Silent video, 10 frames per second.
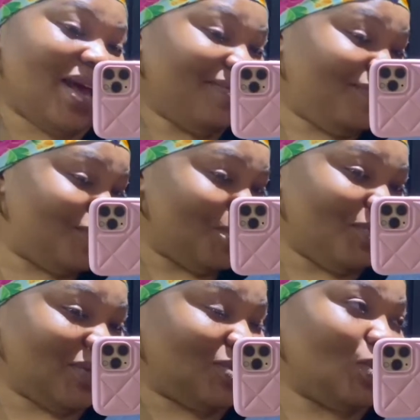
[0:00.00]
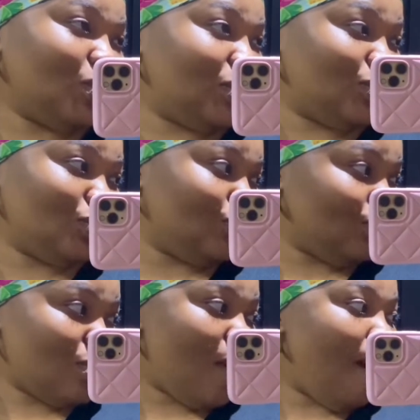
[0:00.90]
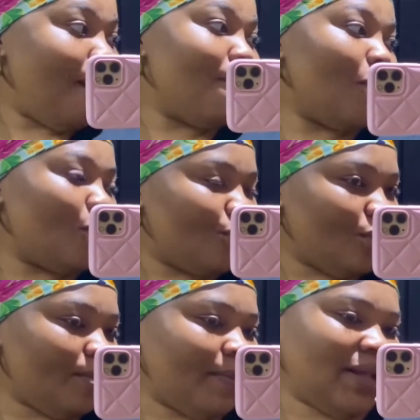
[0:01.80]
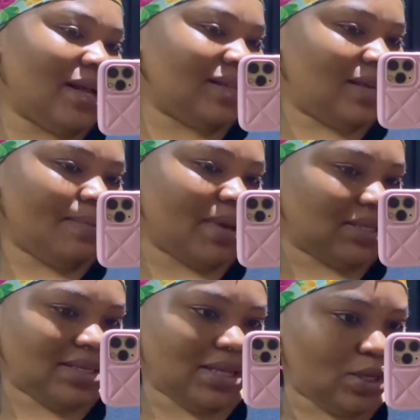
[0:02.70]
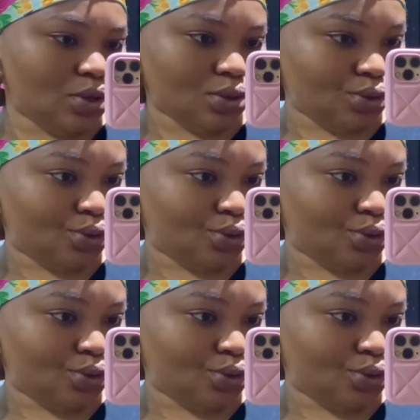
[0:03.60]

have somewhere to go to tomorrow but my dad came back to lagos